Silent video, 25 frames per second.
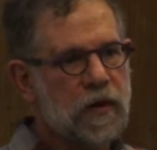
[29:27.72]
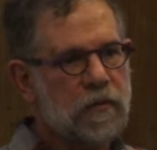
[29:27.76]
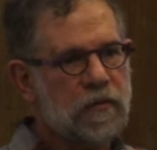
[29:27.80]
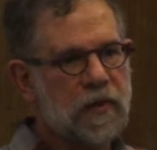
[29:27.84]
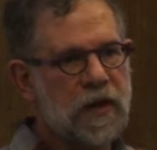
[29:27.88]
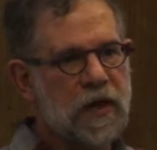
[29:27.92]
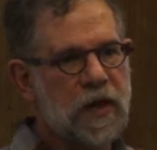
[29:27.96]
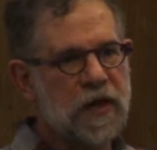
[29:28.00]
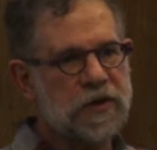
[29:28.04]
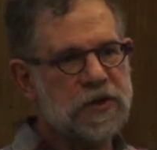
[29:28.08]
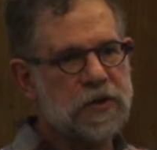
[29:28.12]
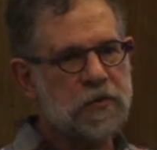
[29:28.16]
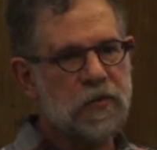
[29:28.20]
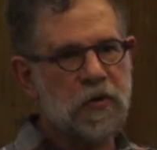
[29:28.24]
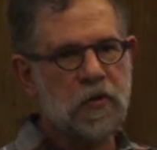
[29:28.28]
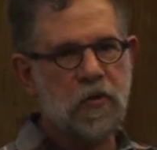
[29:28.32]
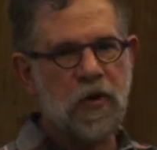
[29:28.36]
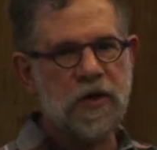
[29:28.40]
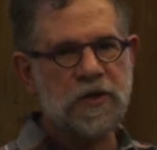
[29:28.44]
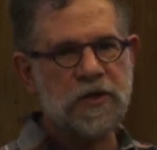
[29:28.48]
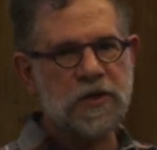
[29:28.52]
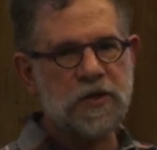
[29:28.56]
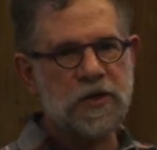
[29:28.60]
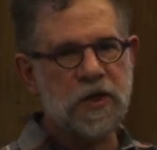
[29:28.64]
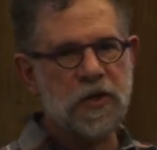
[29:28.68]
Because the
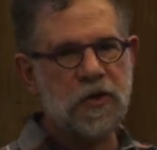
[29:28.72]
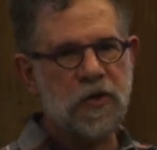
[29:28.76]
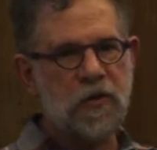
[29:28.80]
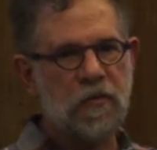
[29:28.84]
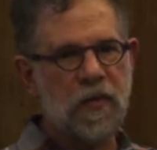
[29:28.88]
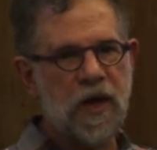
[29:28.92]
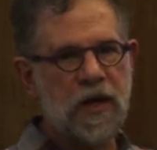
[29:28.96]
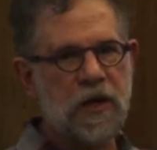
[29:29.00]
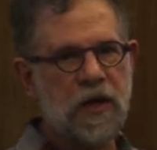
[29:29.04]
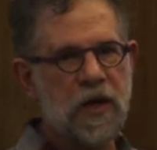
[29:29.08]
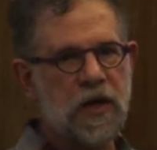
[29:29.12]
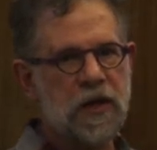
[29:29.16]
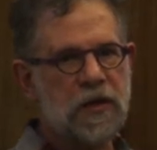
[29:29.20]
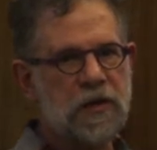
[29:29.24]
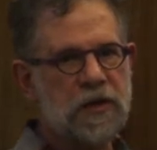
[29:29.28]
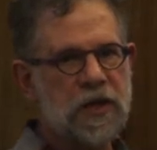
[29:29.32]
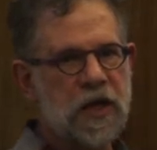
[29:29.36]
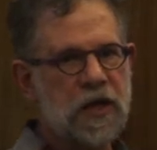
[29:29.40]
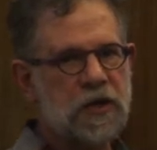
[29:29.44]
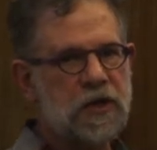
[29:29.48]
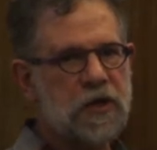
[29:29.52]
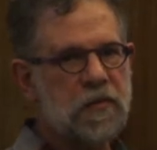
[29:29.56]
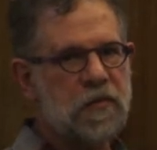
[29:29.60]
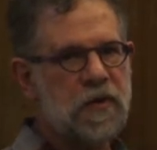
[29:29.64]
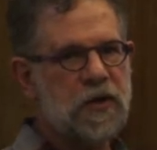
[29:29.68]
requests that you're making
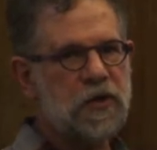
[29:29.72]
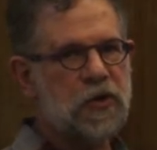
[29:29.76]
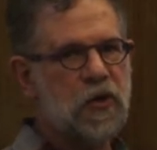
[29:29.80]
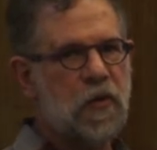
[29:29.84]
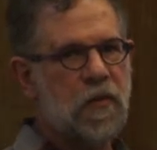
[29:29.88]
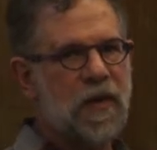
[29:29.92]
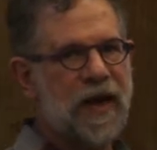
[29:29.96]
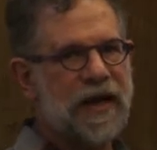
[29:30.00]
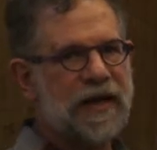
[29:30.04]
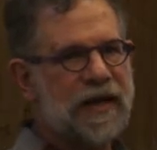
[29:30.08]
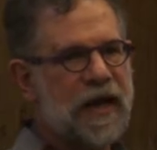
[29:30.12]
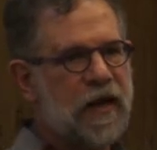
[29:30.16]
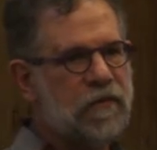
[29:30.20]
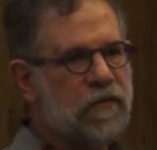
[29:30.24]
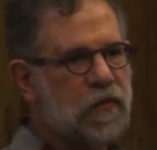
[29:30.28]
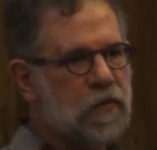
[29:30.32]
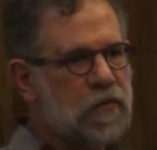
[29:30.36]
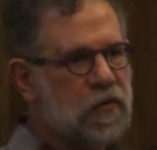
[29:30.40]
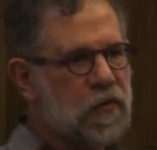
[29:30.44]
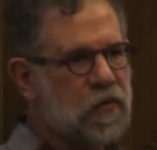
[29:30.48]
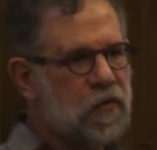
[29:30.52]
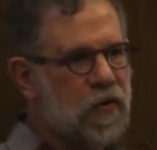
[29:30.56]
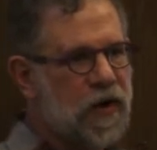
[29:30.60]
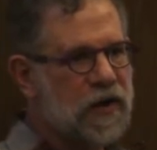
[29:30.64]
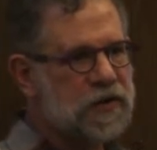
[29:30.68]
tend to be domain
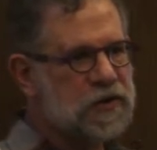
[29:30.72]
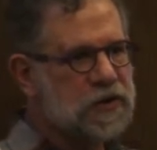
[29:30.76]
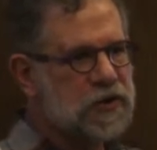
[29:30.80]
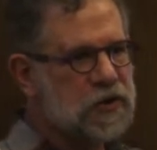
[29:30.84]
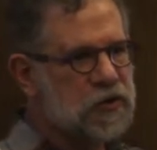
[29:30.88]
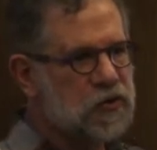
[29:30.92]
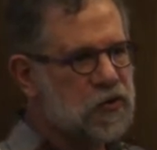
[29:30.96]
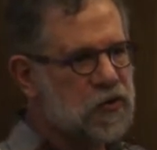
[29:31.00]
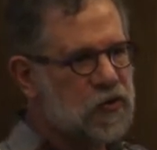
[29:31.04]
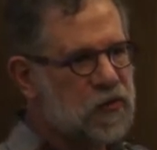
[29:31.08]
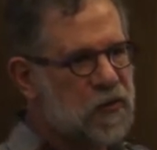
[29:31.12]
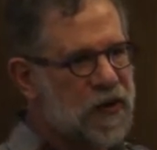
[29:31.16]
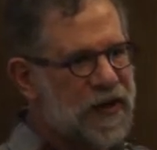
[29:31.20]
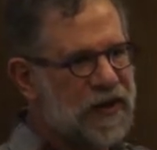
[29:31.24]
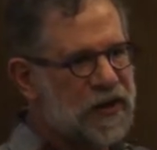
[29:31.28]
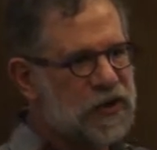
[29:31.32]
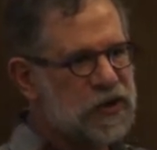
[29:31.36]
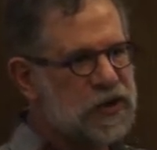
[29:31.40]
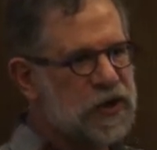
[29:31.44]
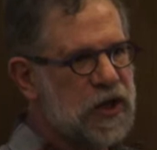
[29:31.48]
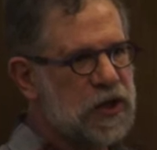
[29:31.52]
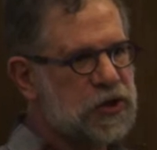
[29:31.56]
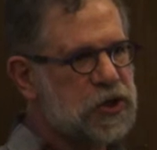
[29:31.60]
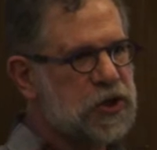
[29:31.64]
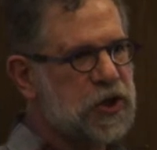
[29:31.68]
level requests, and the domain
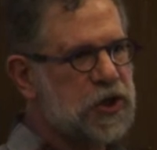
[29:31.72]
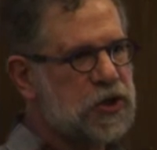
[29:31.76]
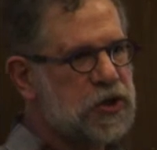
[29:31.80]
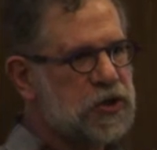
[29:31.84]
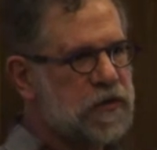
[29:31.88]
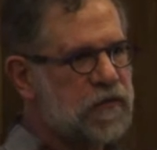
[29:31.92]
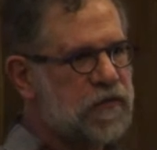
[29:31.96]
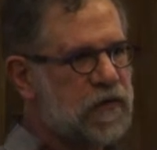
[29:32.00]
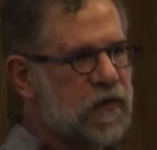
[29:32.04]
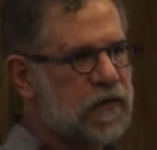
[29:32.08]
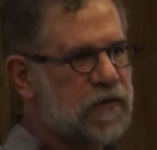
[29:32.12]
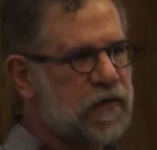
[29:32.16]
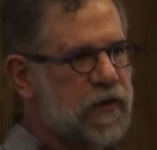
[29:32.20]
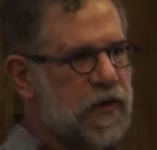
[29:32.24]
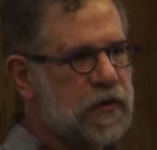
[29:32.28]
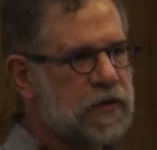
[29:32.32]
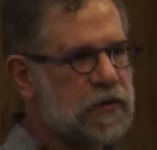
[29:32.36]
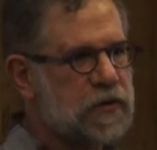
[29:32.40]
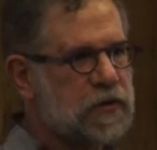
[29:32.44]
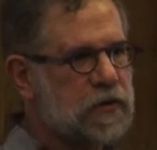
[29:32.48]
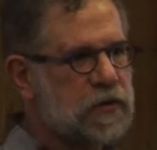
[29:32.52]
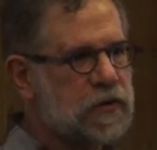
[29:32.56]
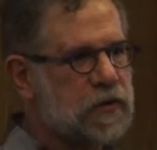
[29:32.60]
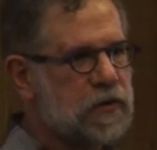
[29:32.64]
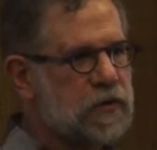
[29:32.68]
is not changing very
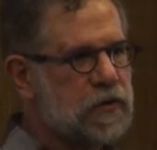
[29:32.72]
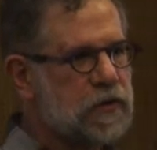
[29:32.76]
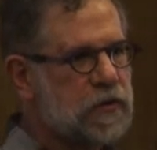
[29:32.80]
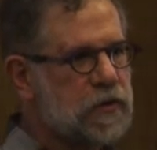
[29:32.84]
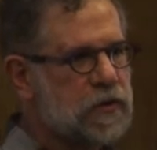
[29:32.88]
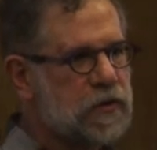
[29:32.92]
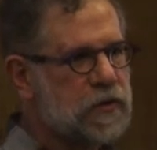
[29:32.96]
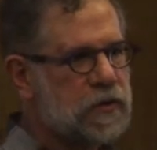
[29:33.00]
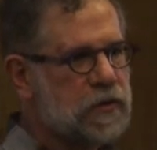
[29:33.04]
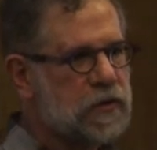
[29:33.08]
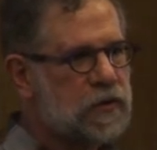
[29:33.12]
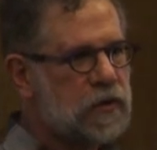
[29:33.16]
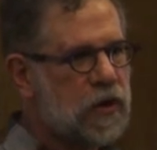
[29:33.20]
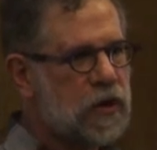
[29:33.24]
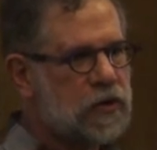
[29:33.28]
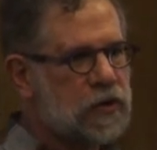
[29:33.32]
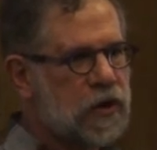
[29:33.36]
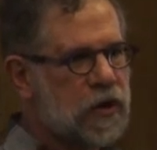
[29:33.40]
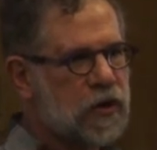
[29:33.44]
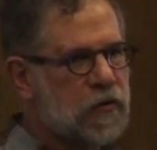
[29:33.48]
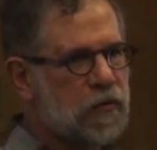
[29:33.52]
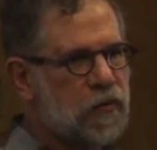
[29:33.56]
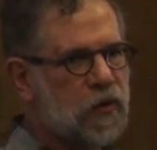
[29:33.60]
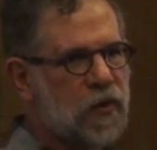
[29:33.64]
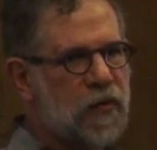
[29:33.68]
fast. I'll
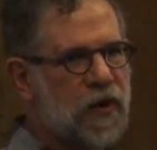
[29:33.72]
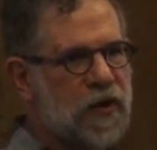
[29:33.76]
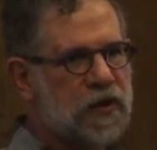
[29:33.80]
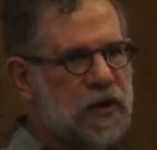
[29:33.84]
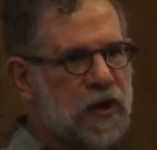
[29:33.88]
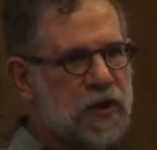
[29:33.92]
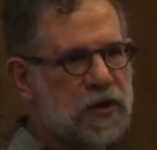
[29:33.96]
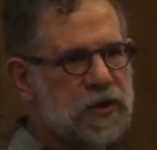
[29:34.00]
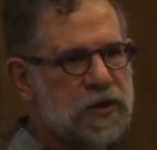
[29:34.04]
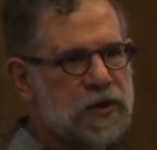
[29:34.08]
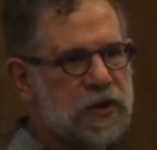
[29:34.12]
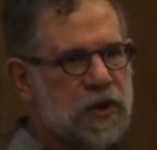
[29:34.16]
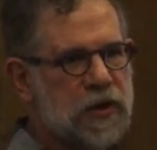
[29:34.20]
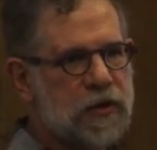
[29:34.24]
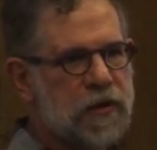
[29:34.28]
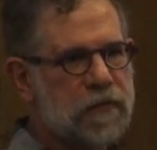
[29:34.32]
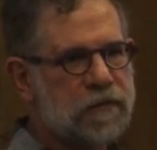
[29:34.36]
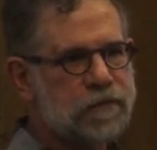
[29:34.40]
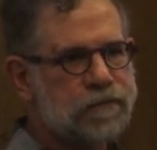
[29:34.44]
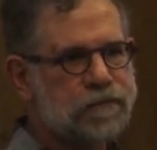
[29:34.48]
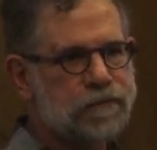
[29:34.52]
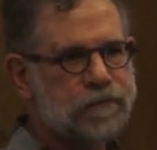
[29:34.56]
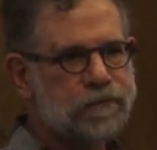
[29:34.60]
talk more about that in a second.